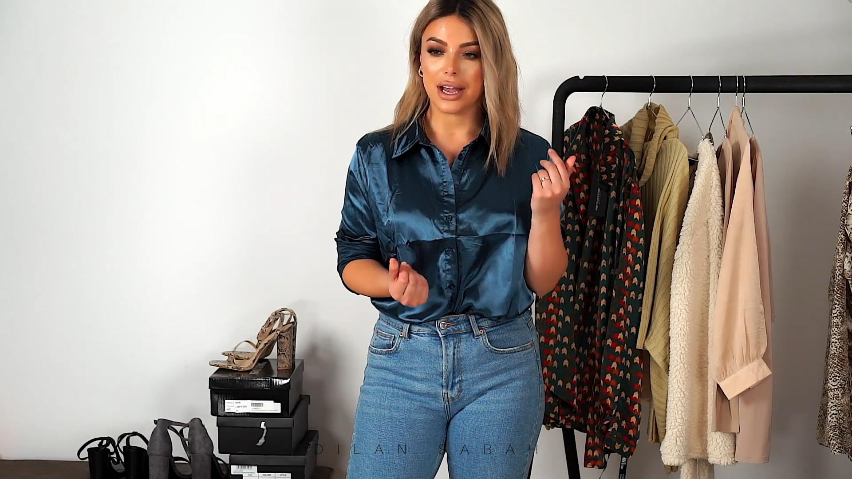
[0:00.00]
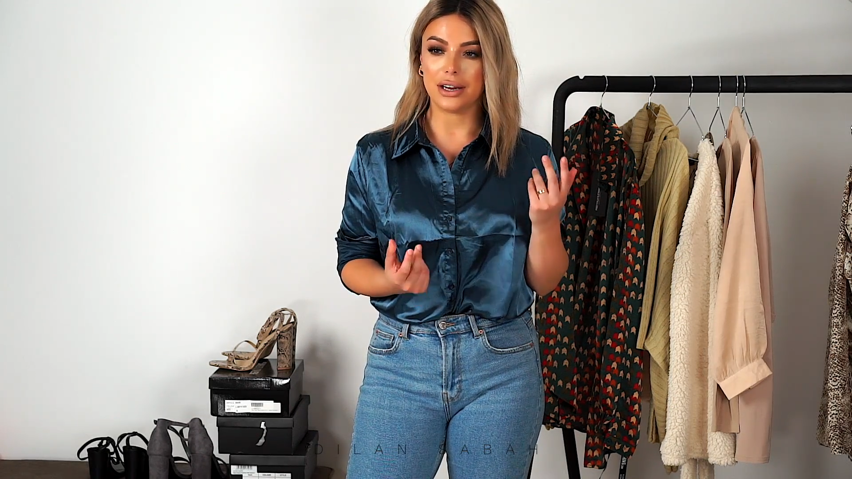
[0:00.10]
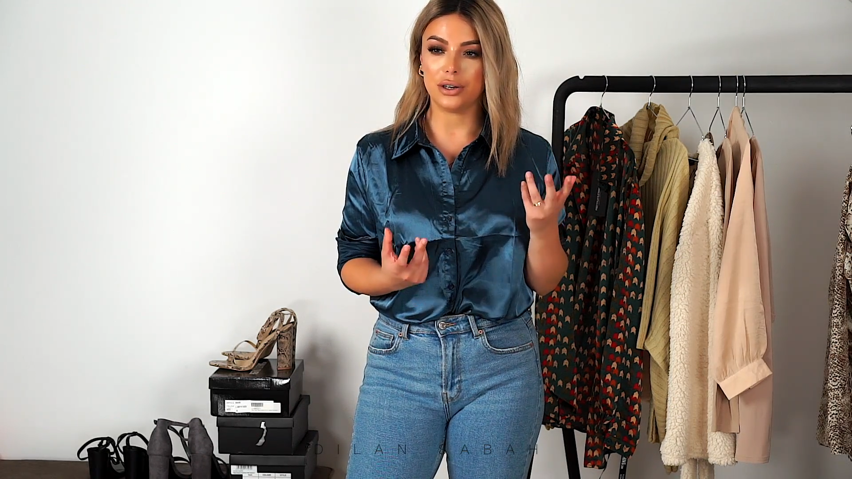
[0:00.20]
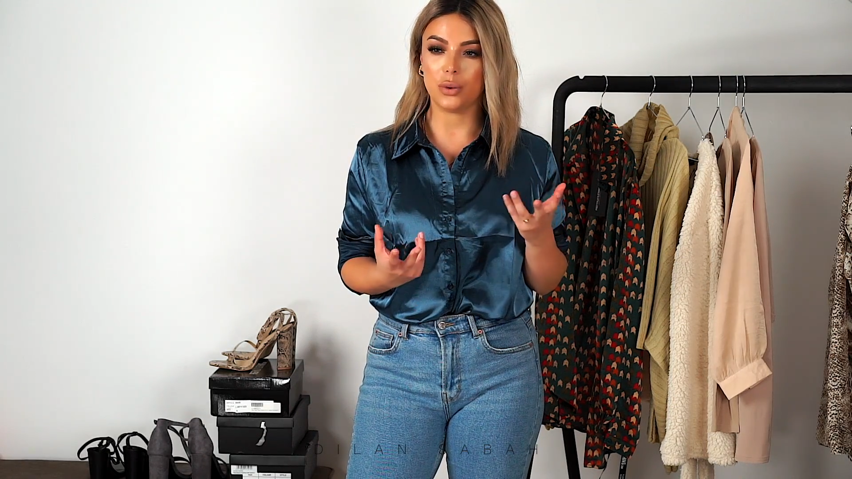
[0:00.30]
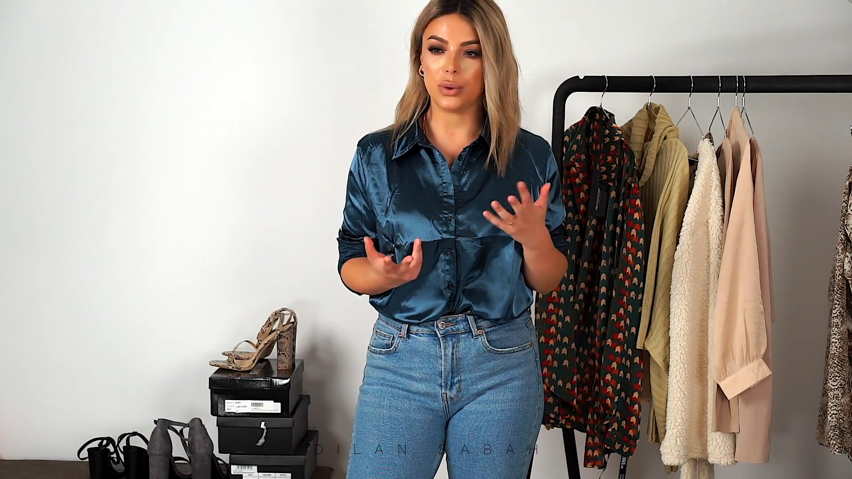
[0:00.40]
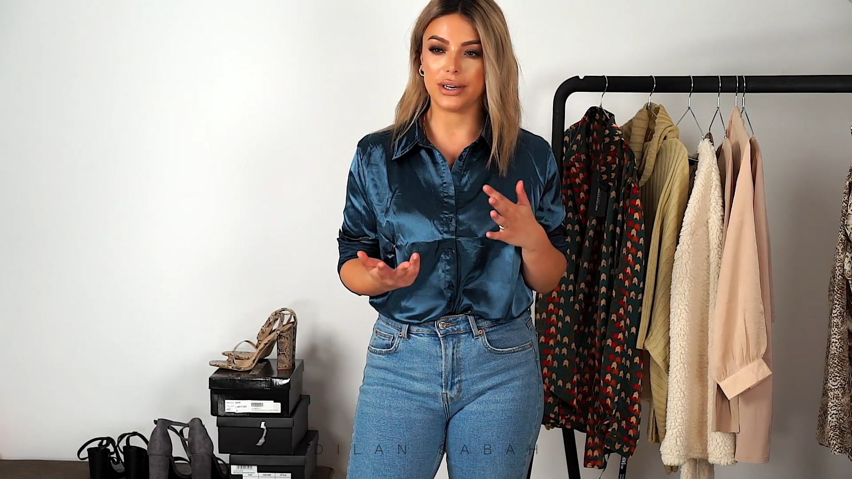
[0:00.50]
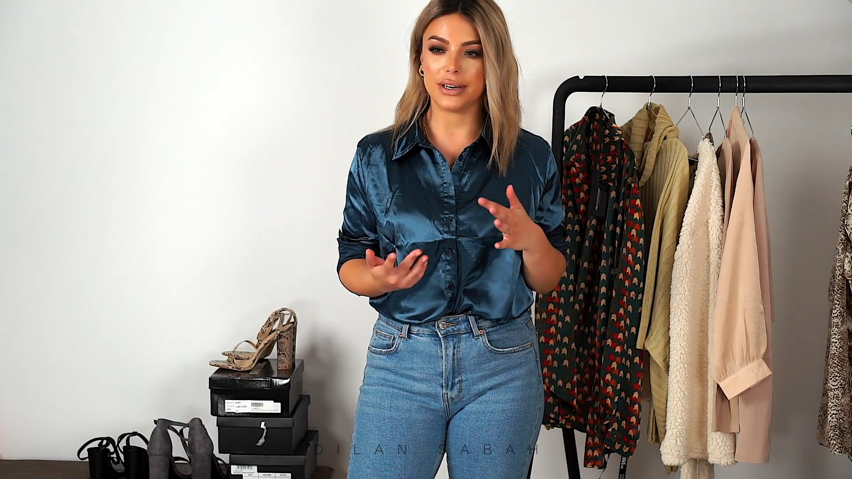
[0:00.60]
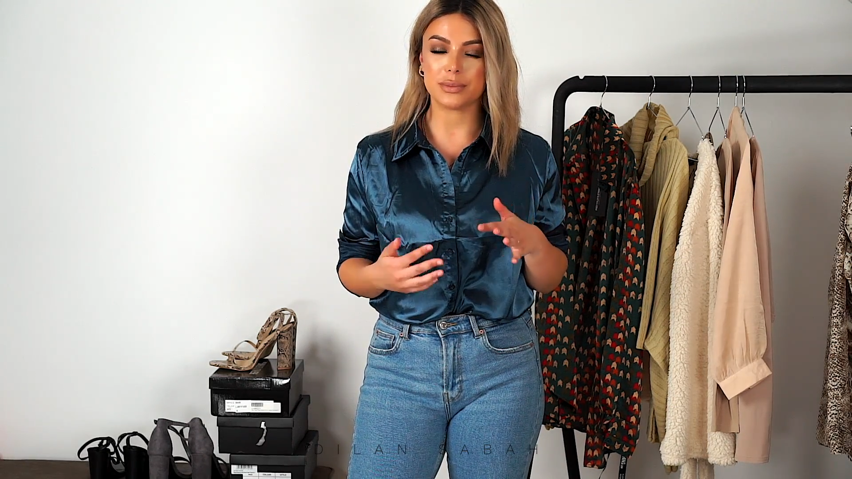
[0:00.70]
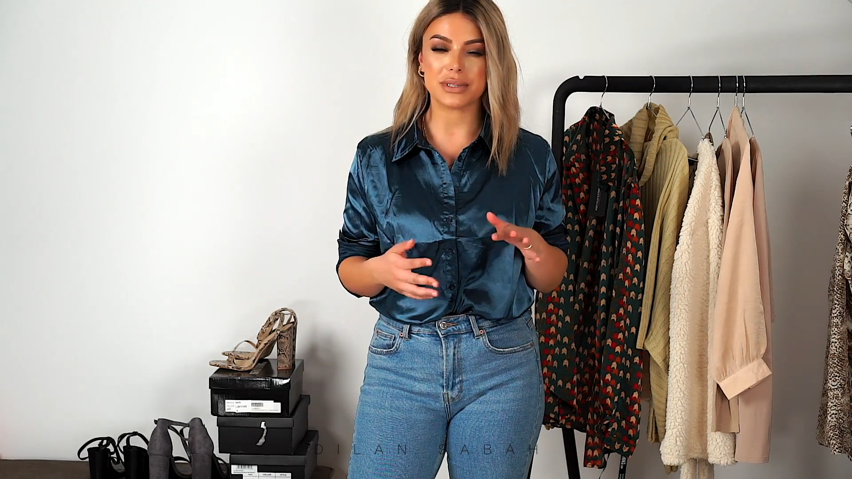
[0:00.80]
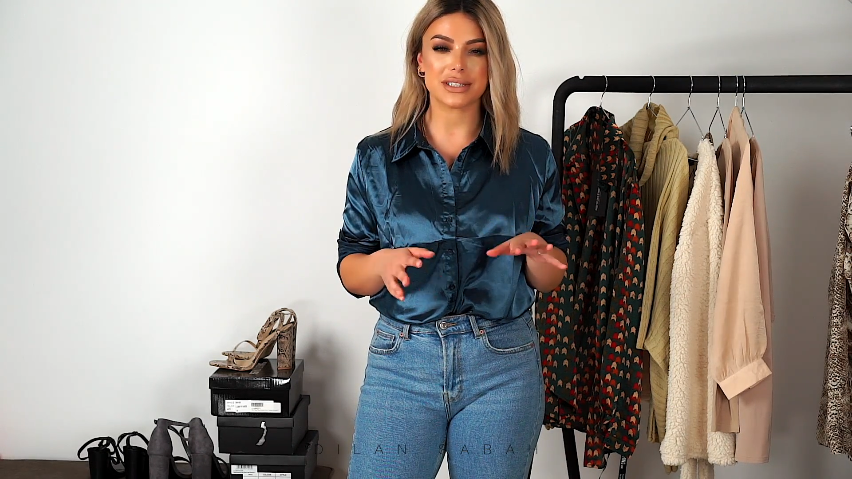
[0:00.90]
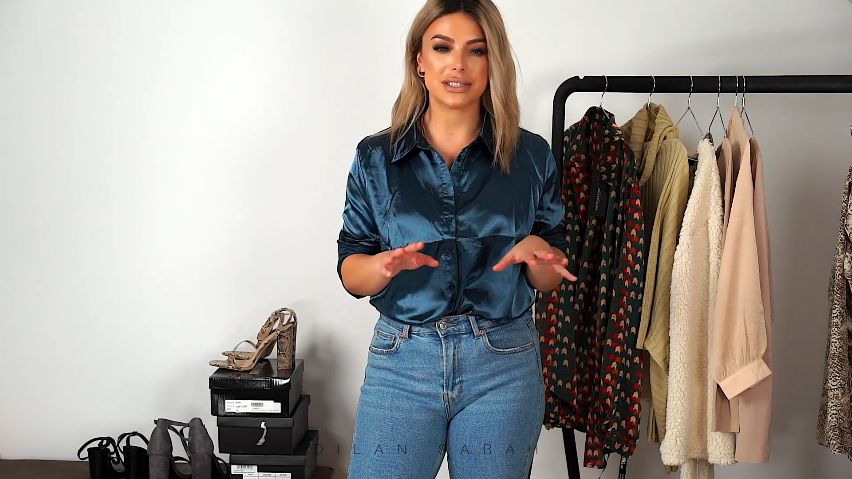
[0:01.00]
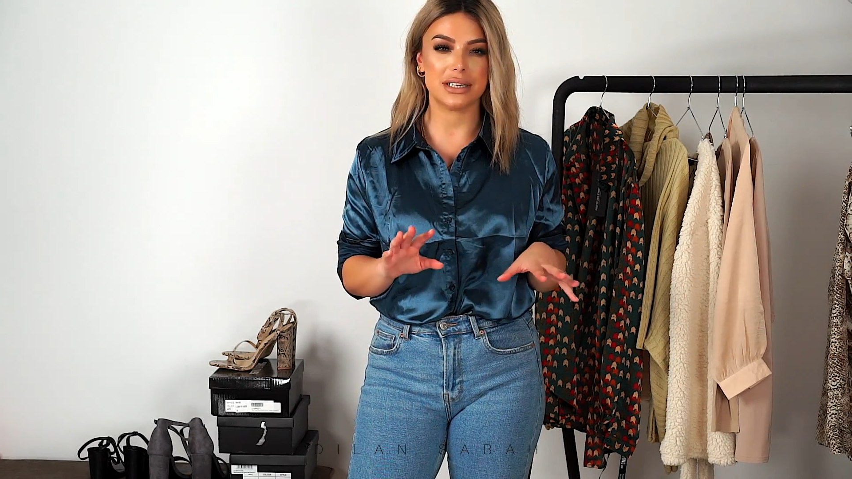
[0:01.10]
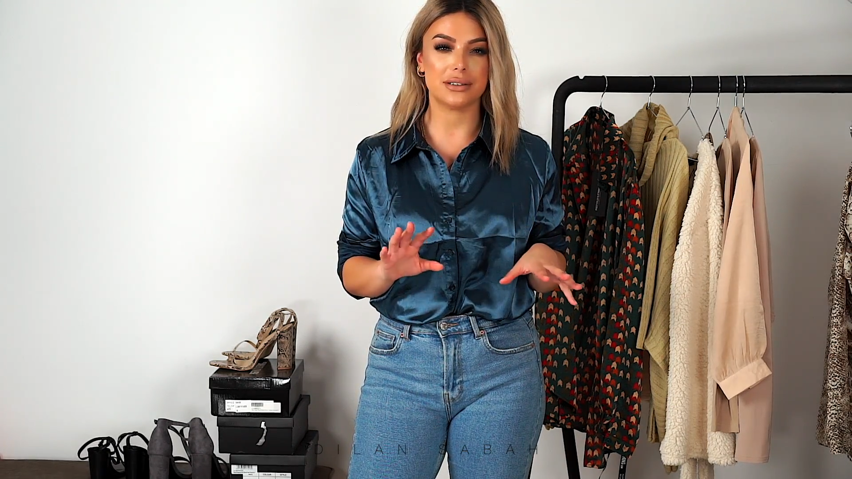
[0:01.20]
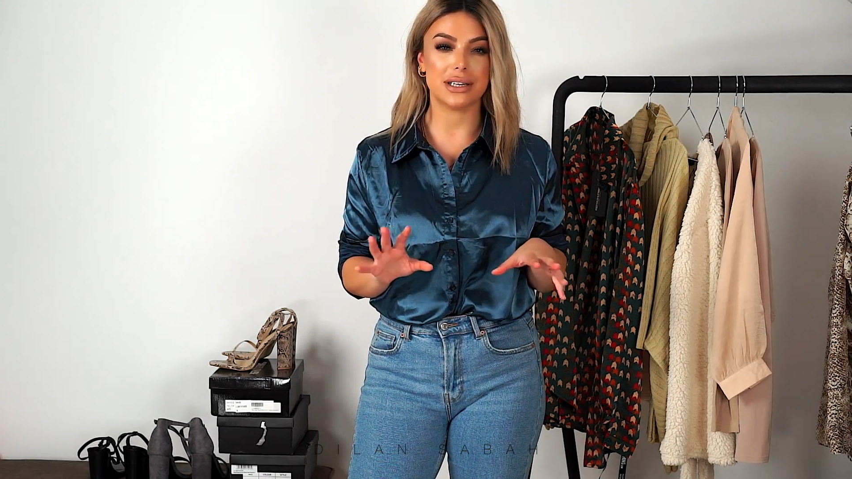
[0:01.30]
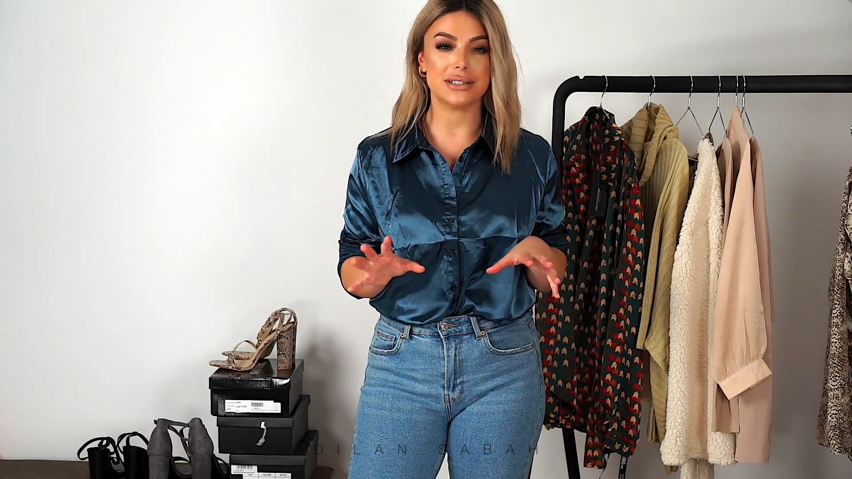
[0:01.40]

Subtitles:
I don't know what it is, but silky